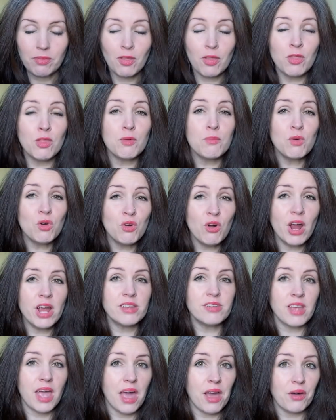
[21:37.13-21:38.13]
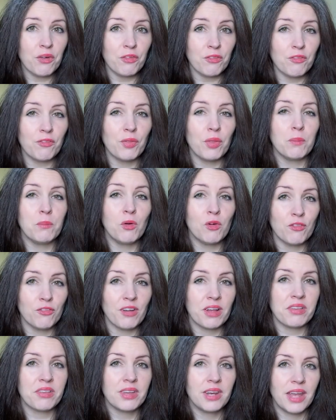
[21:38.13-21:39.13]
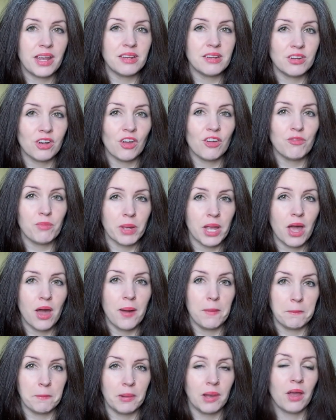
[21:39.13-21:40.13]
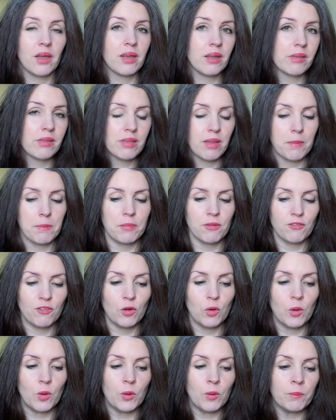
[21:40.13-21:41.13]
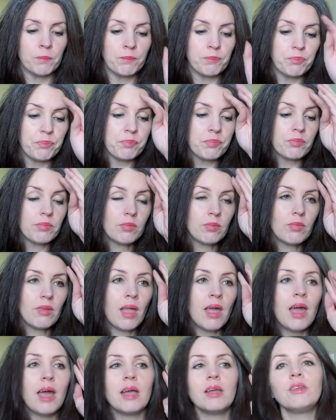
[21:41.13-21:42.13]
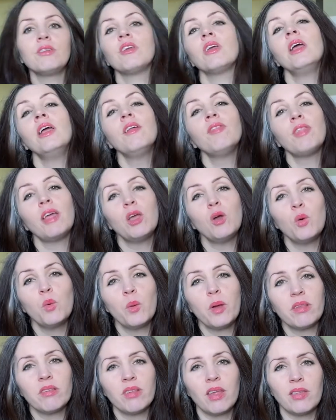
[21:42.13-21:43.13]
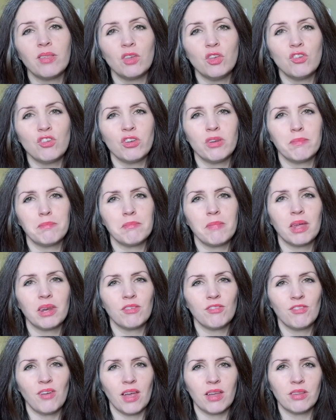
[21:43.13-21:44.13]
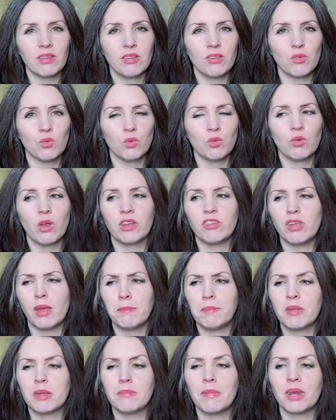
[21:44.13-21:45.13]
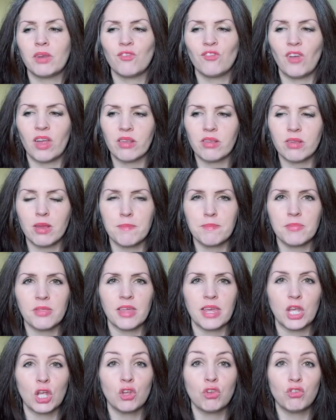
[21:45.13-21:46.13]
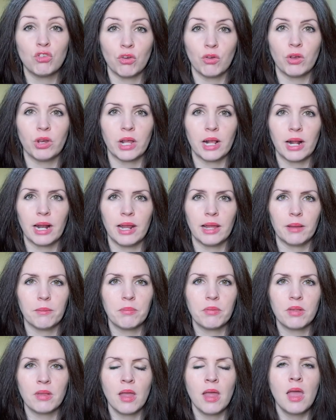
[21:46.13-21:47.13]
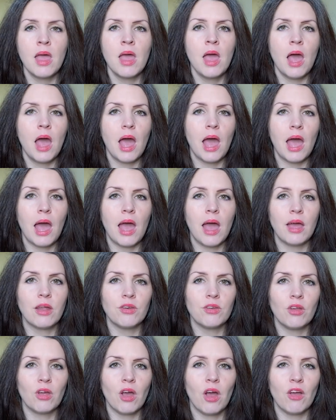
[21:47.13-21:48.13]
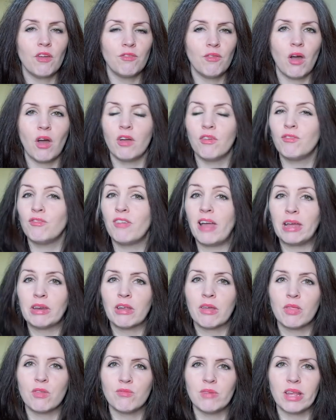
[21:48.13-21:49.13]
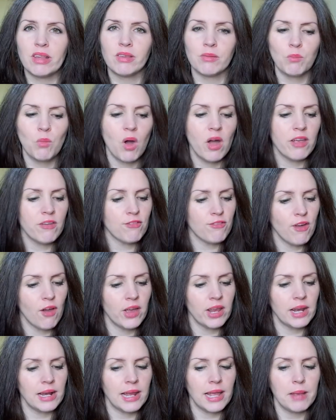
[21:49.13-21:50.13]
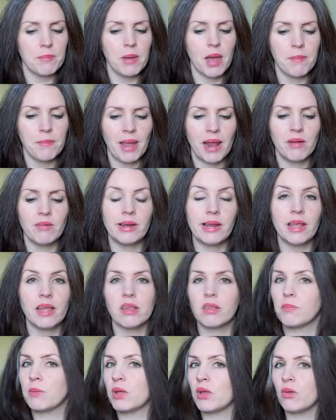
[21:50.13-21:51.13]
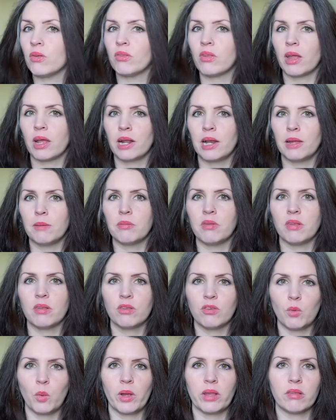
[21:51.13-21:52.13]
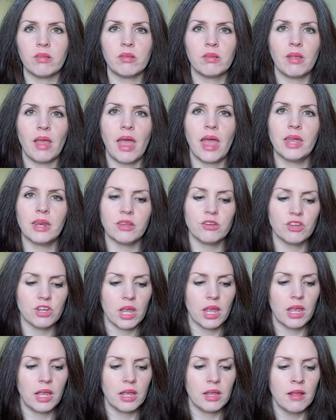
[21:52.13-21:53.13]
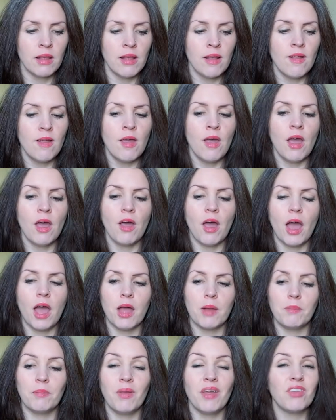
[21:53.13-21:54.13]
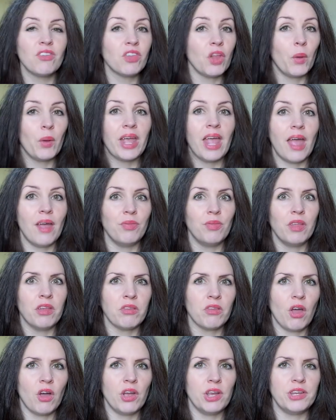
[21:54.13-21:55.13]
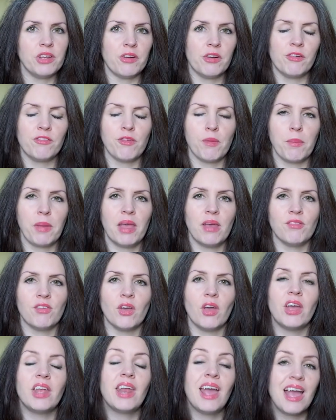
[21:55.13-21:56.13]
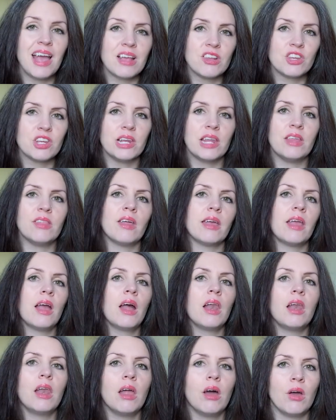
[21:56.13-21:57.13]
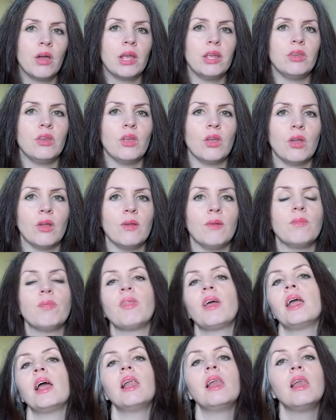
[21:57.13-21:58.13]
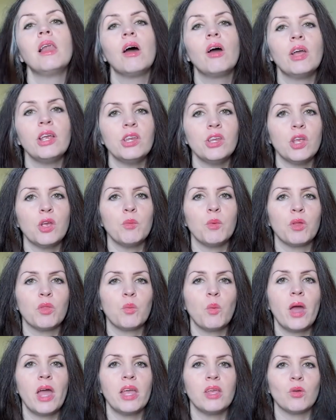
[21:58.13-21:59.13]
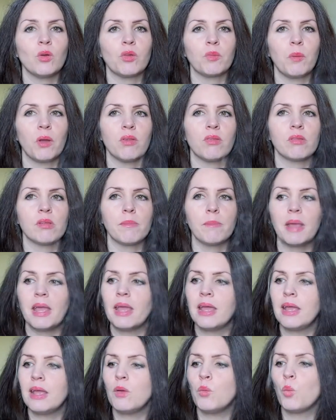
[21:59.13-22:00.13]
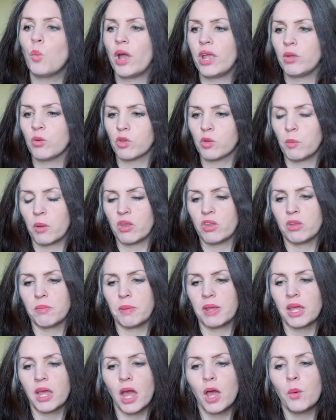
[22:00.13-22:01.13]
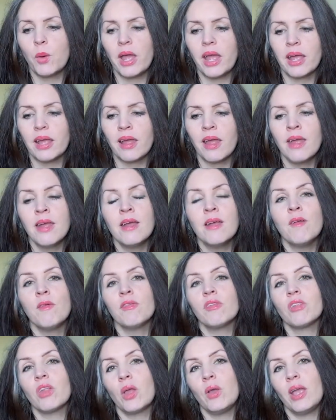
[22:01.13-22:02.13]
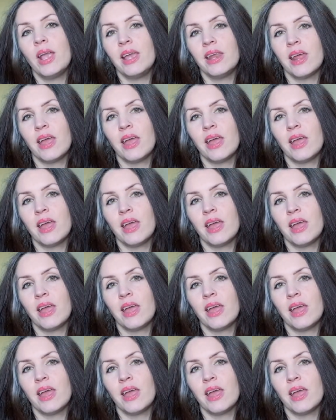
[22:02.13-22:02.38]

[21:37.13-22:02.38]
the more I delve, the more fascinated I've become, like I said before. And they always say that you shouldn't manifest or attempt to manifest something during eclipse. And I've, I've found out the reason why finally, but apparently it's because eclipses twist energy. Um, so again, this idea of a pivot, and actually they align you. They align you with where you're supposed to be, where you're supposed to be going. So in